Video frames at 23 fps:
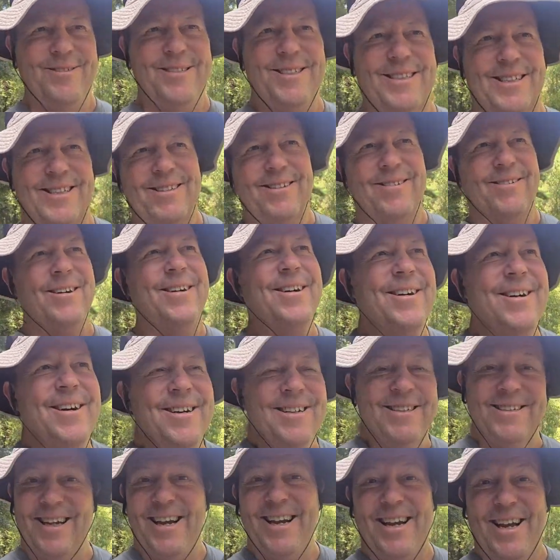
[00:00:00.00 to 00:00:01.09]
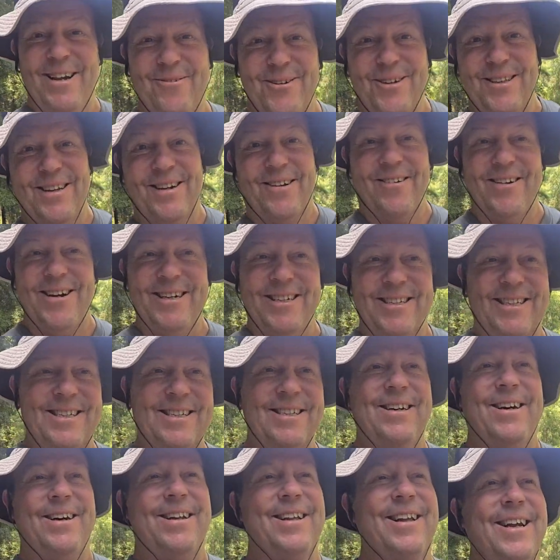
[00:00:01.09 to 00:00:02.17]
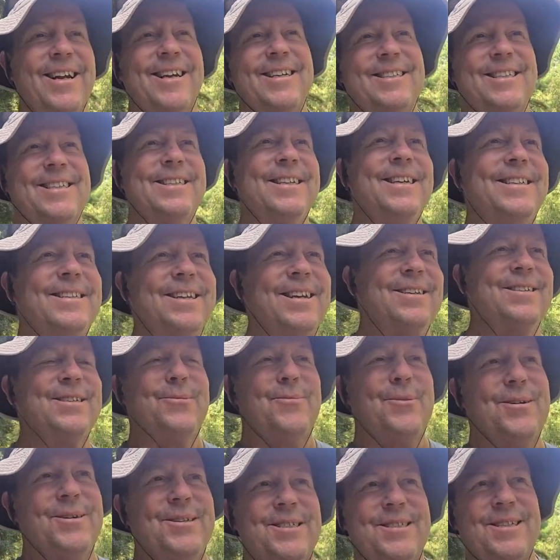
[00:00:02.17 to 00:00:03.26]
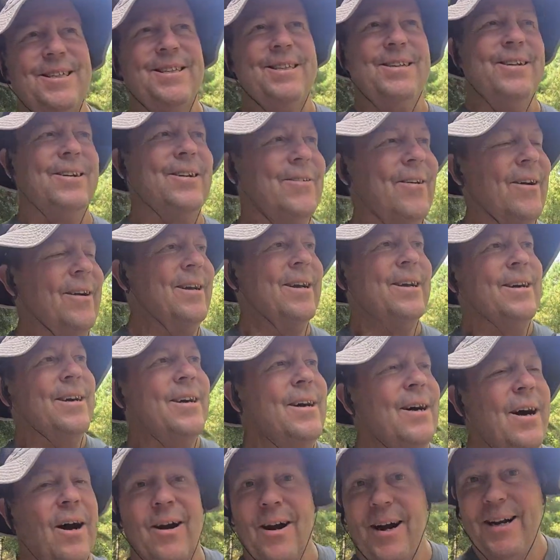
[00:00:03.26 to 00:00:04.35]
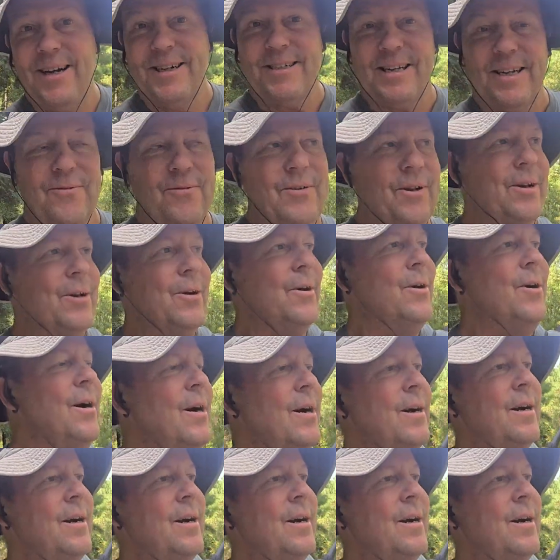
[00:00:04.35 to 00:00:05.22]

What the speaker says: So take it with a grain of salt. Like I said, conspiracy theory, right? All right, here's that video.